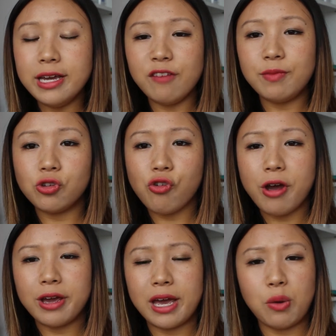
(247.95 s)
I've been
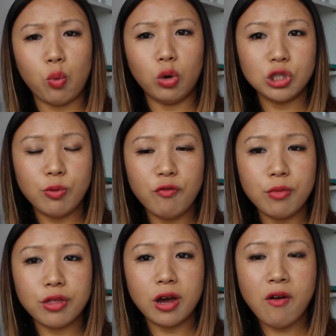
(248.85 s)
trying a waterproof
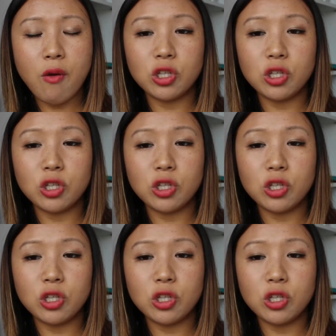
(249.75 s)
mascara,